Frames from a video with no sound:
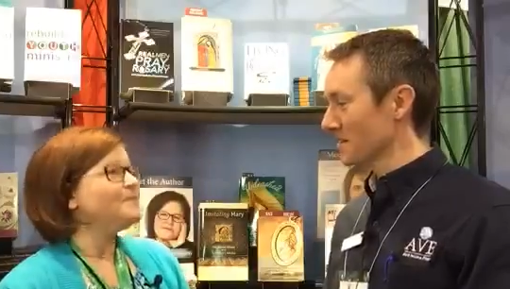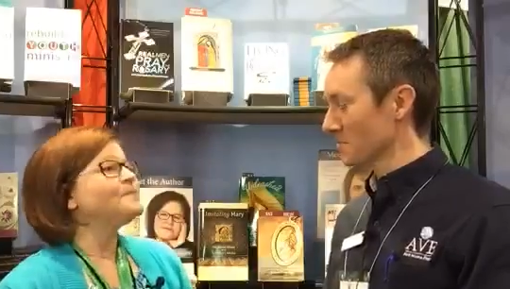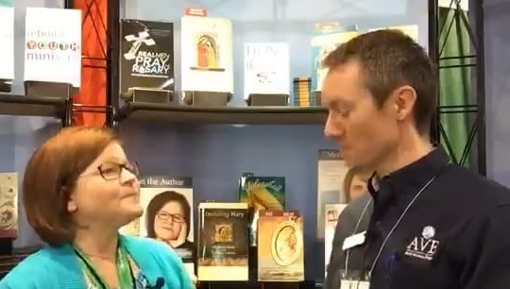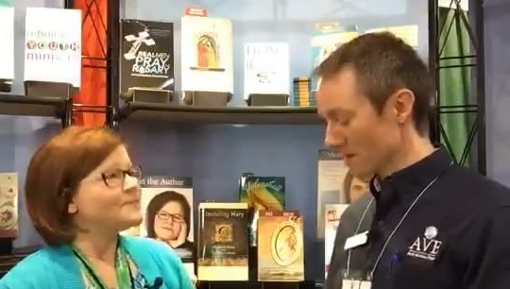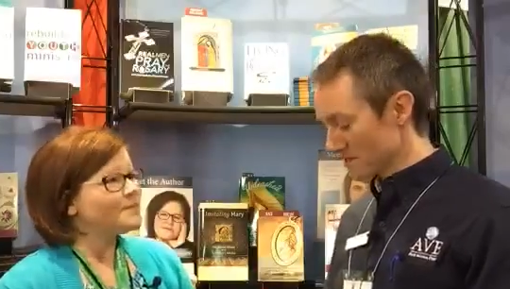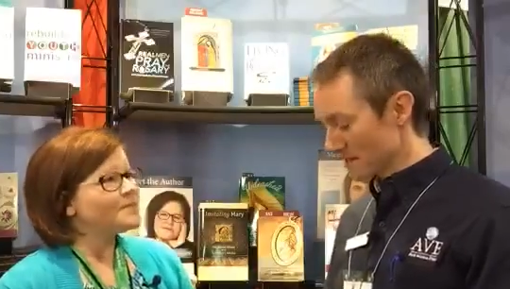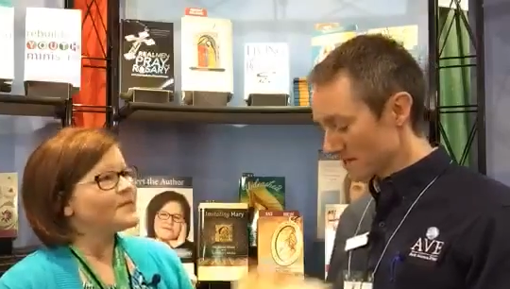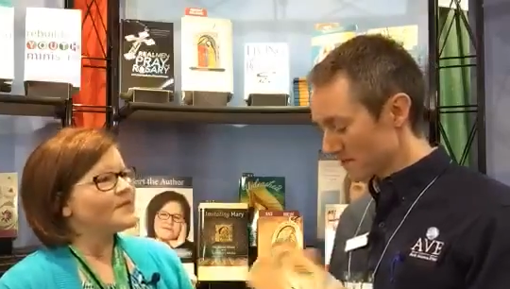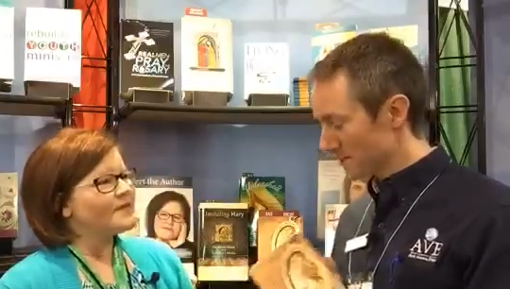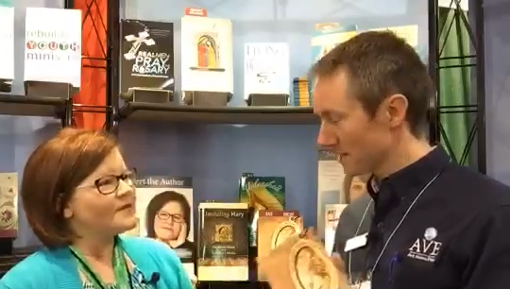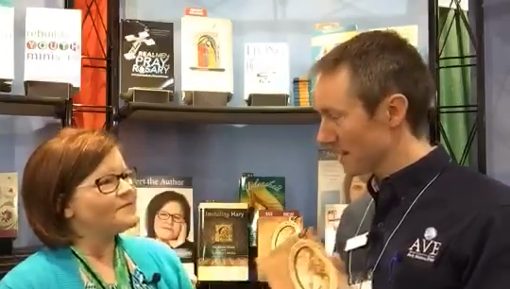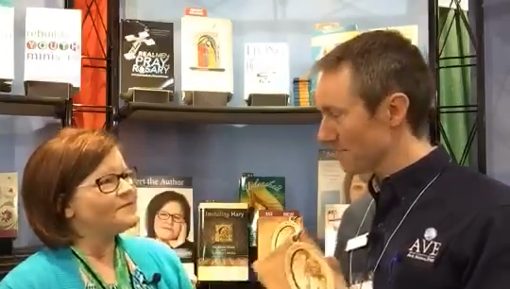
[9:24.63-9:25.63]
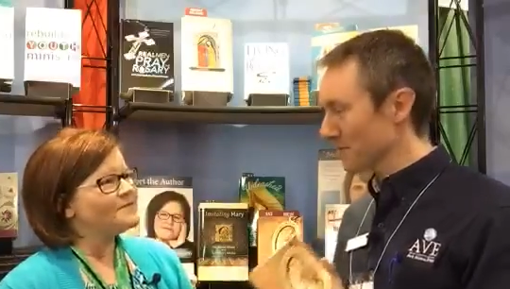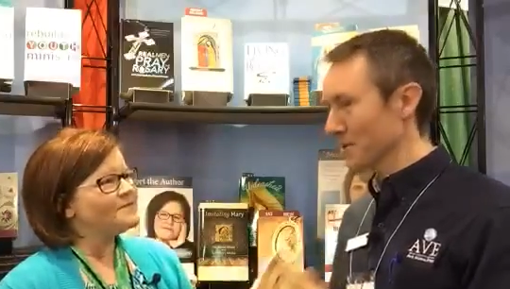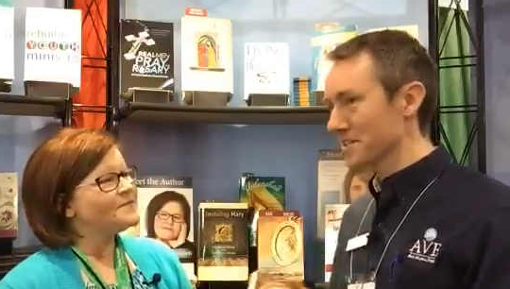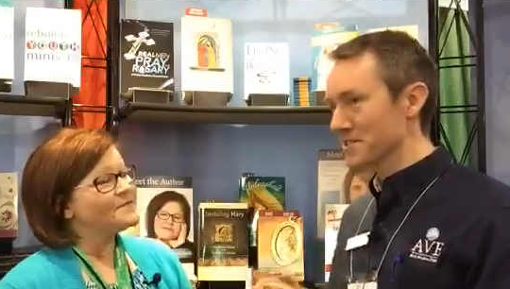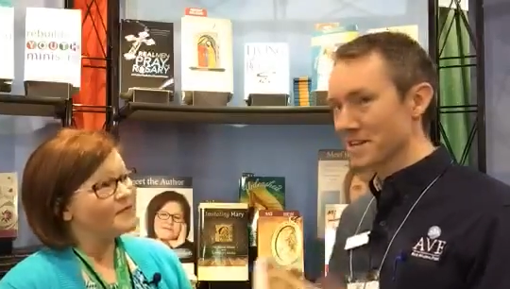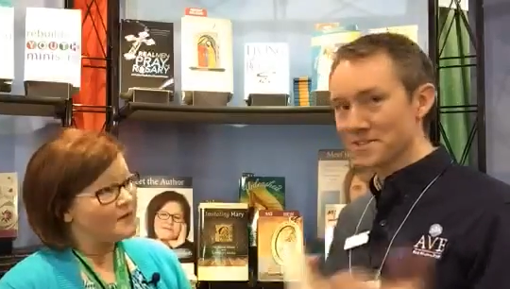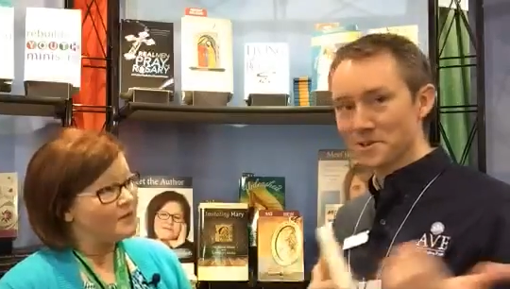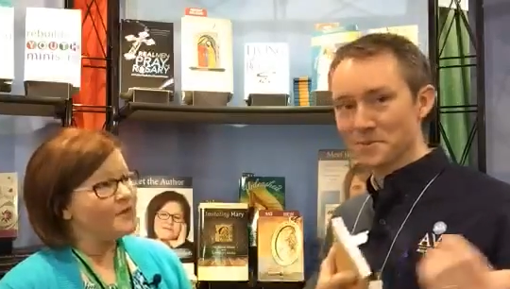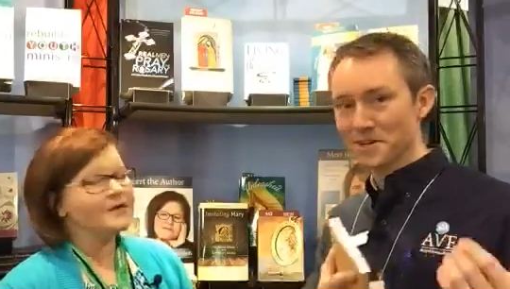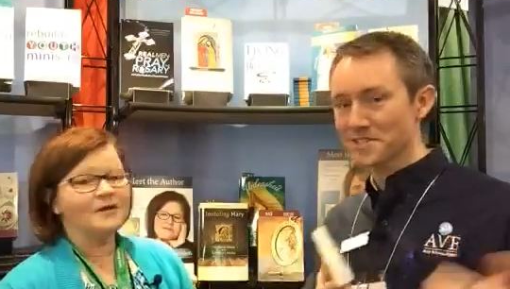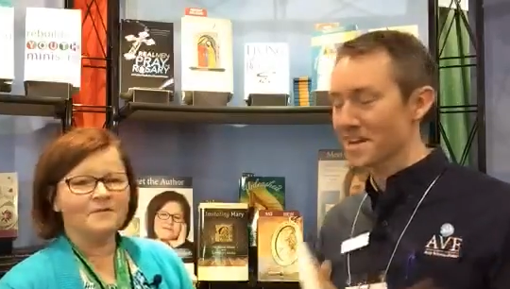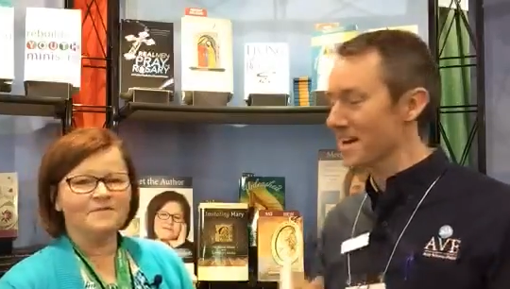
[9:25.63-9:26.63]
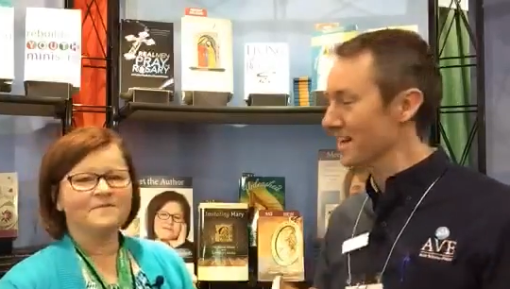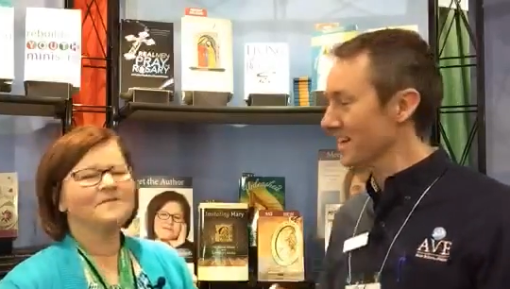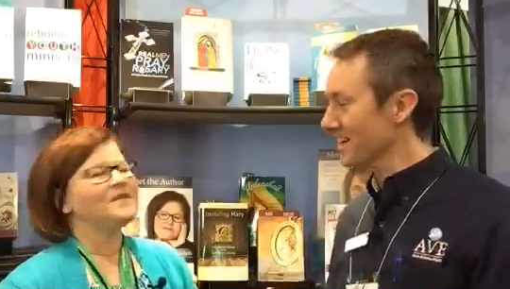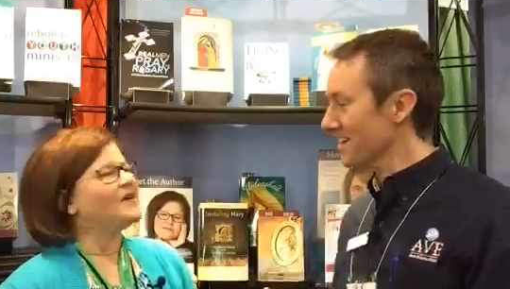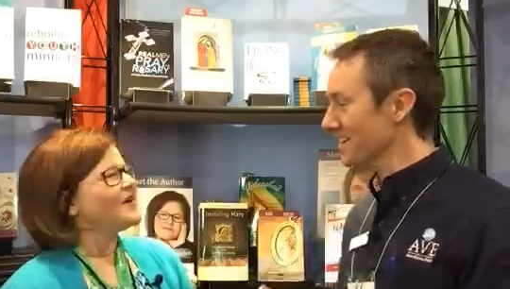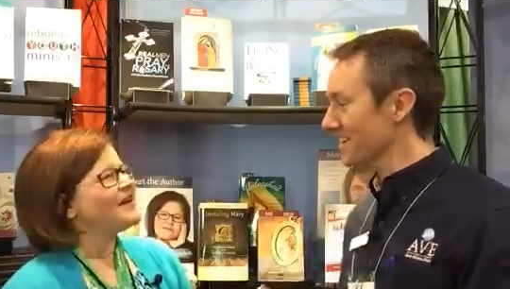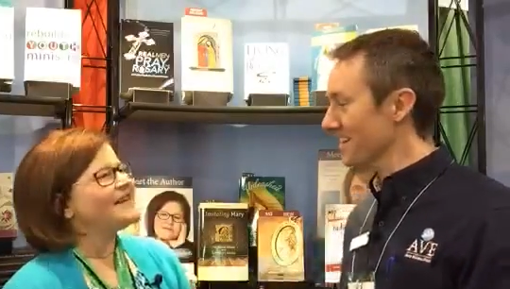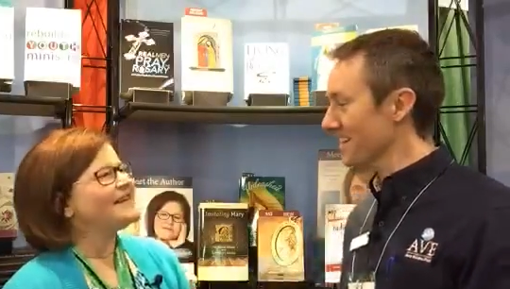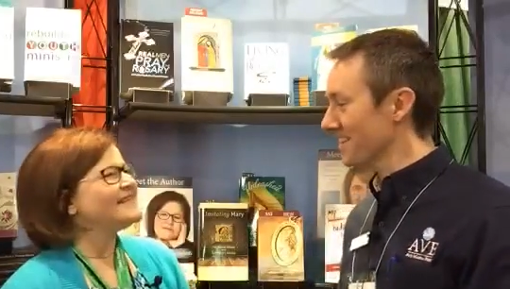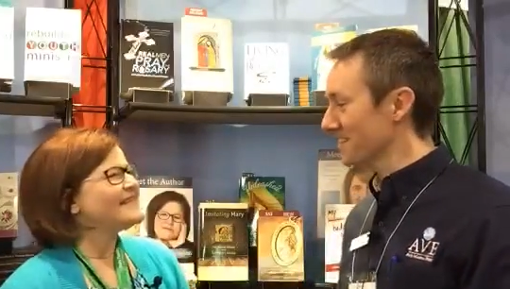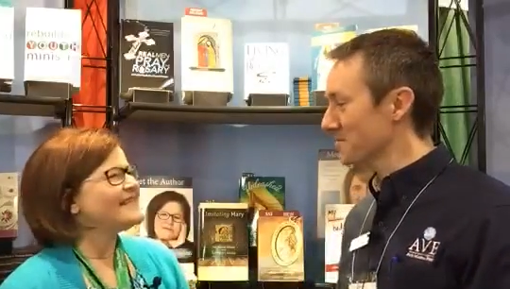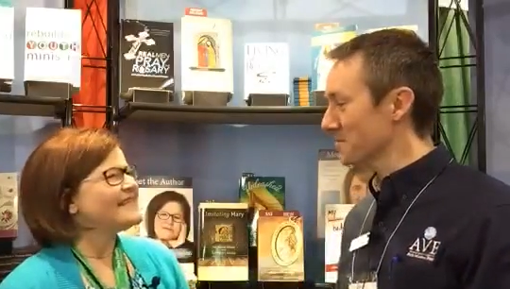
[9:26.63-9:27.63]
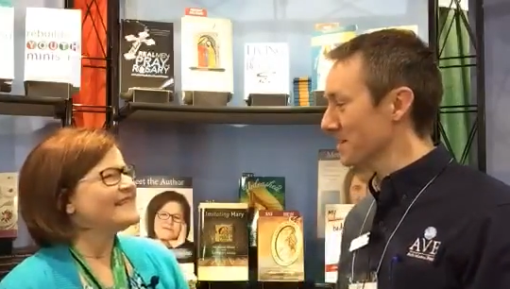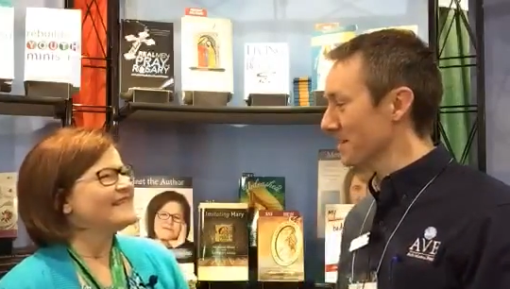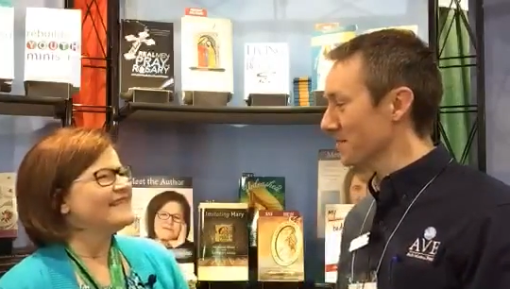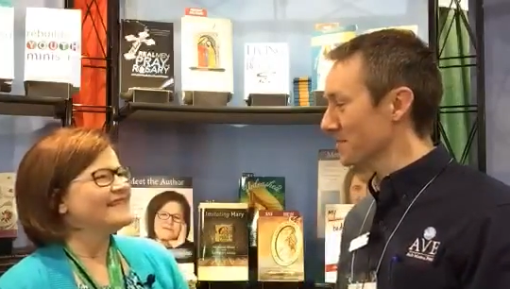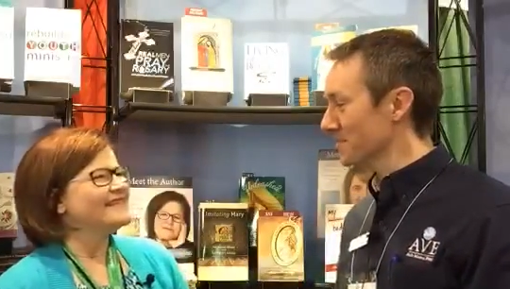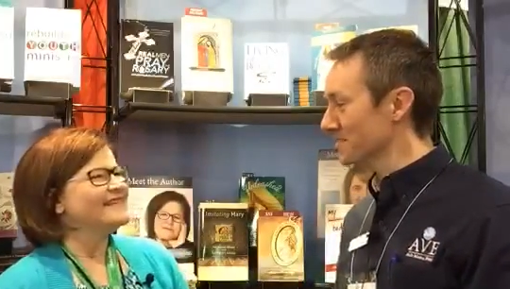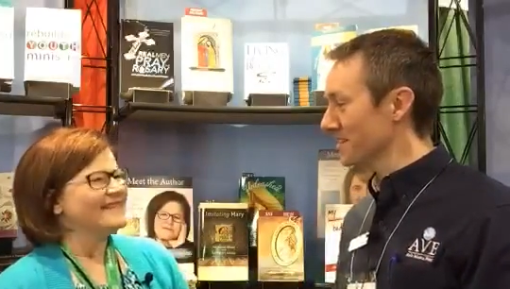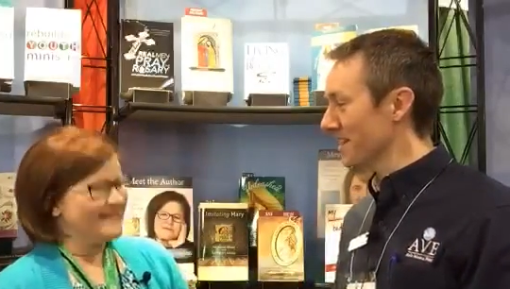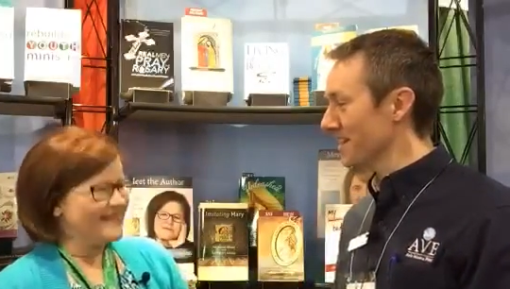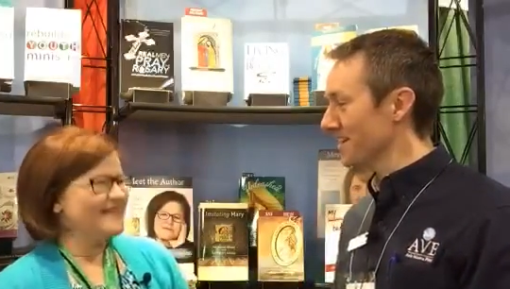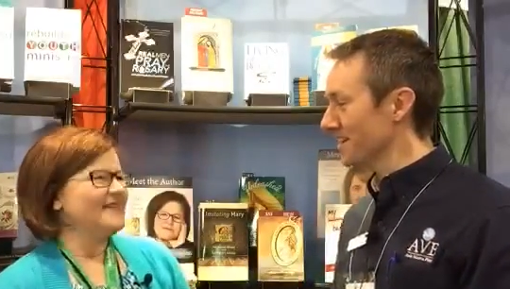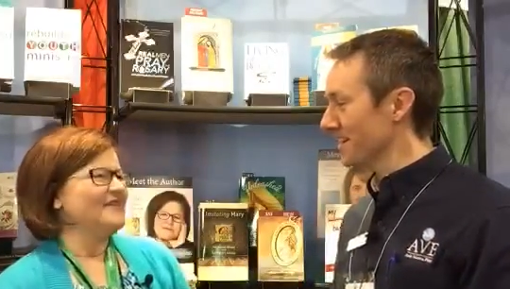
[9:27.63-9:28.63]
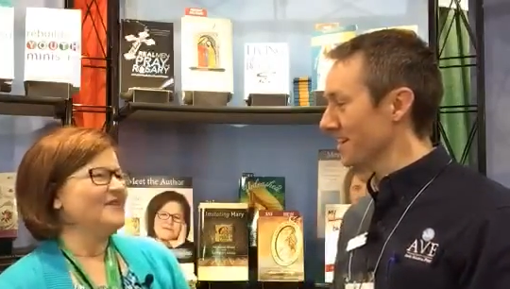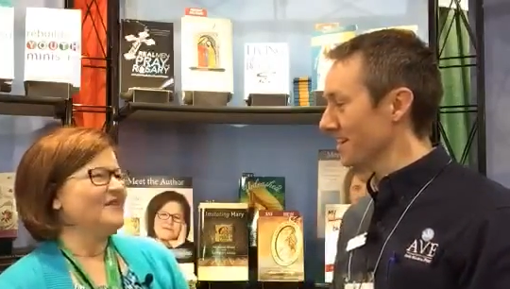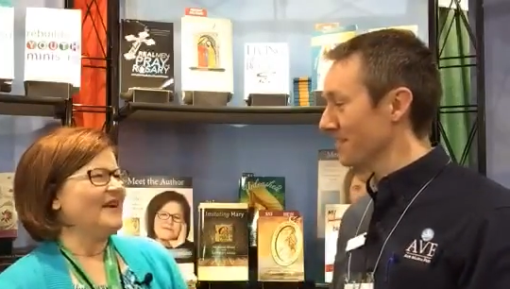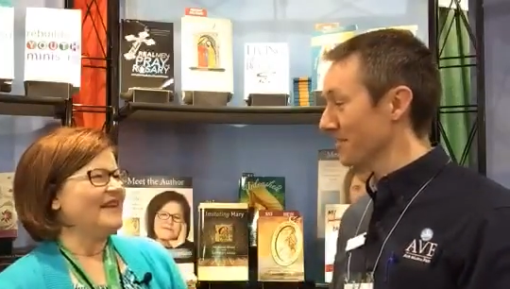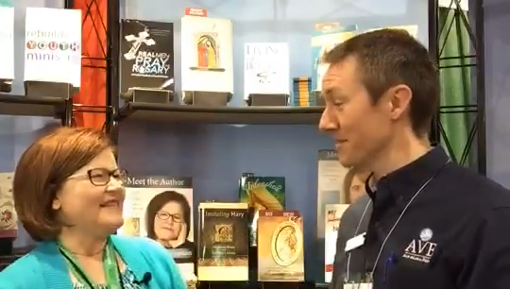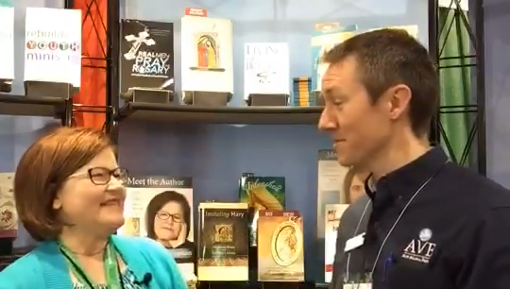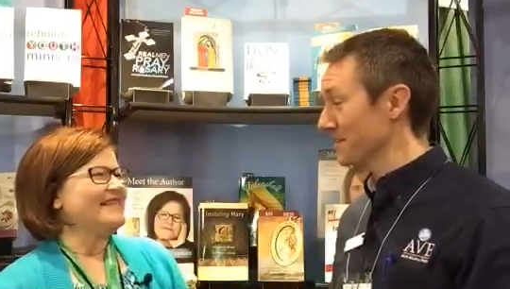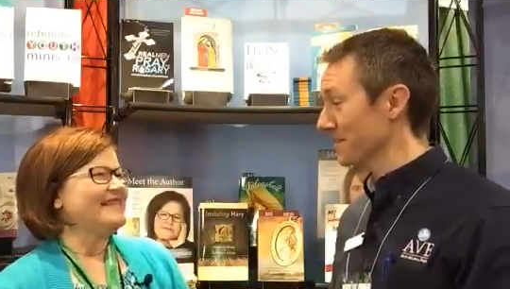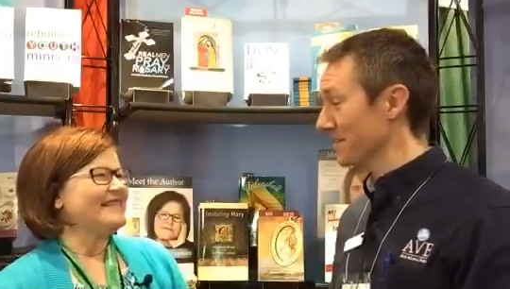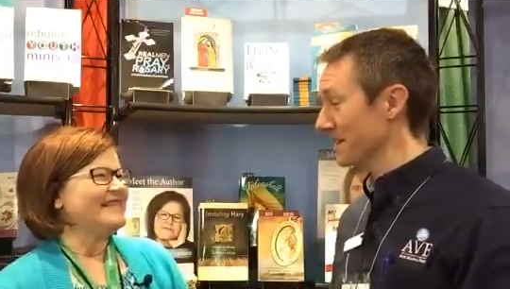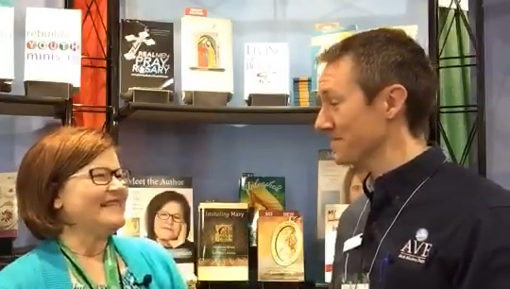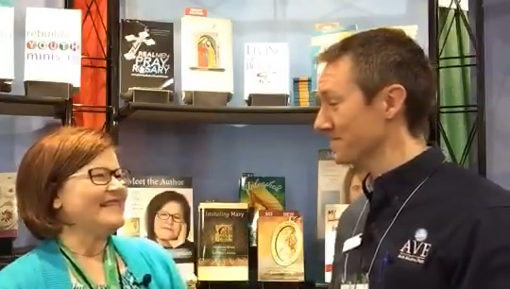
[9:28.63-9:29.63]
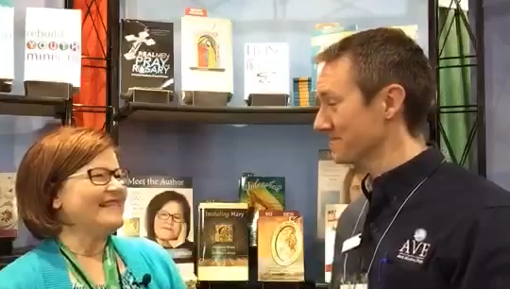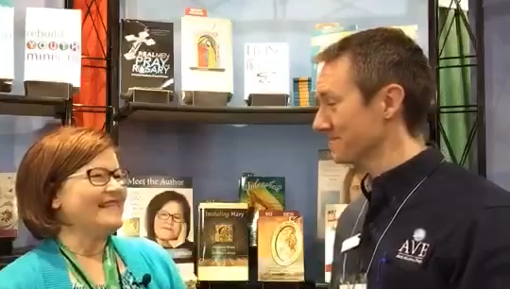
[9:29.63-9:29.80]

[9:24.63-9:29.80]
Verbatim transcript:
Speaker 1: Well, Marge, thanks for the gift. I will let you get to your book signing here, and thanks for being here with us today, and have a great week, okay?